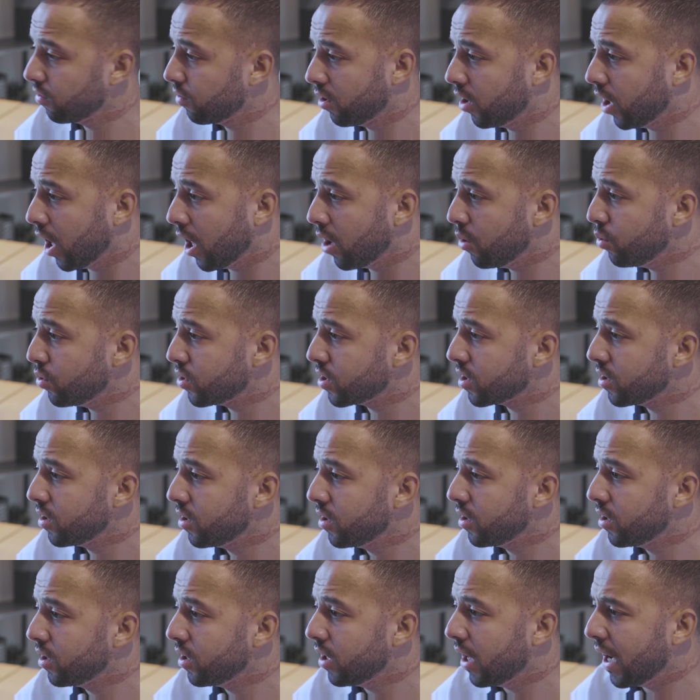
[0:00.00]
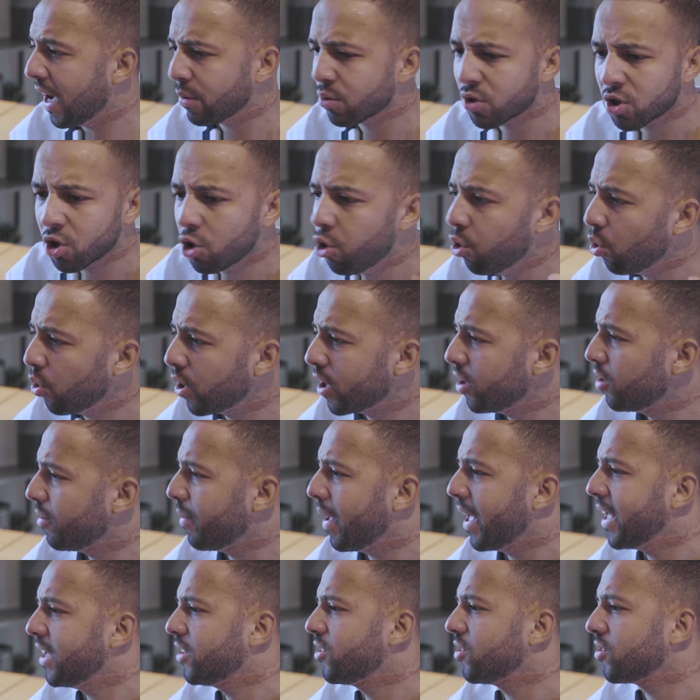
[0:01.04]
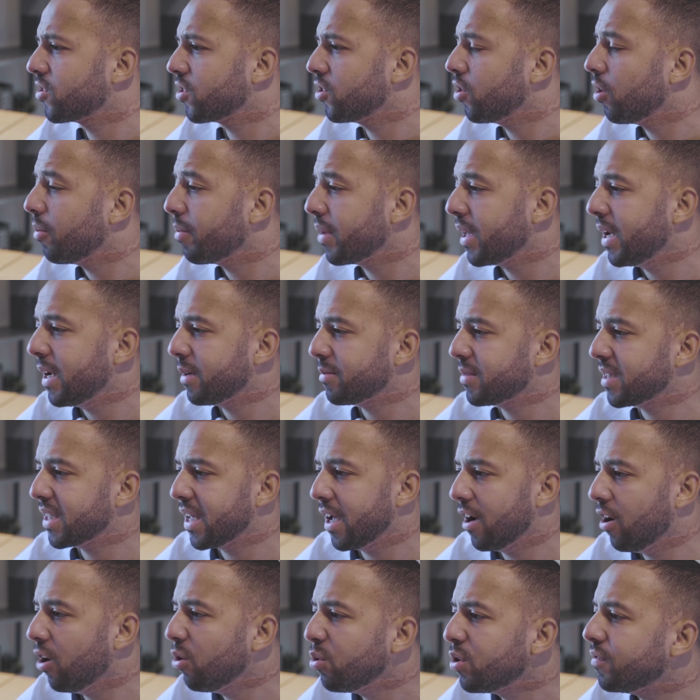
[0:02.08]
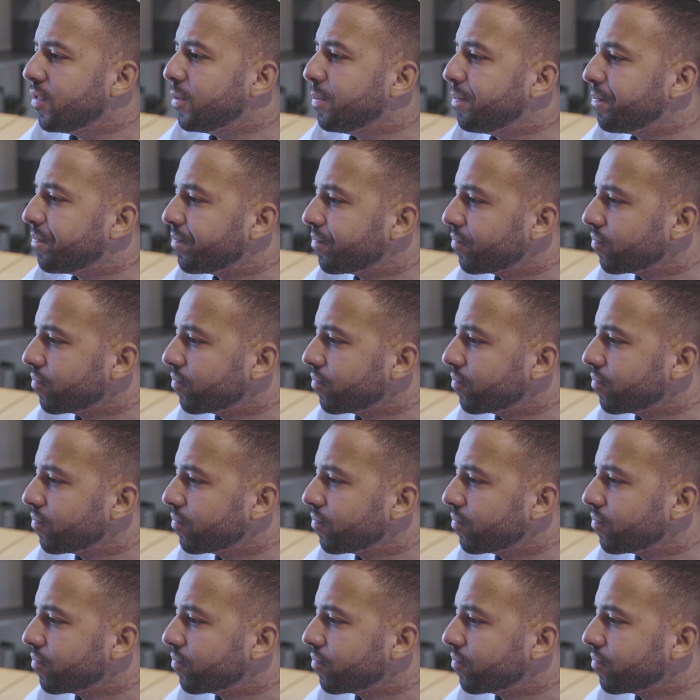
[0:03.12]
close. I was calling up agents and not being able to get hold of them.